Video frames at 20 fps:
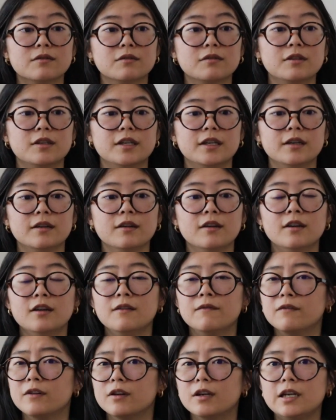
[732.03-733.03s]
or like
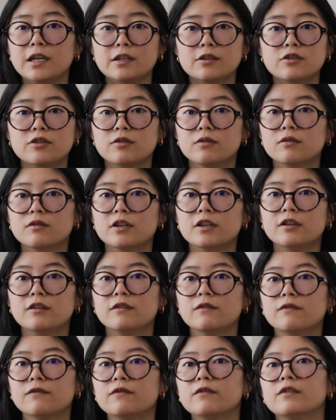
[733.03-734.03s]
very
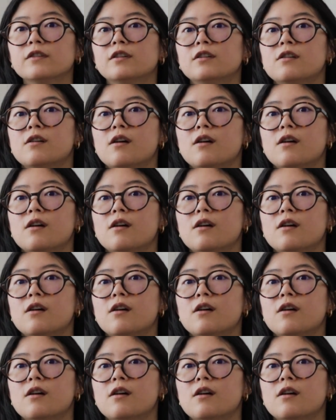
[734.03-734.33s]
intuitive.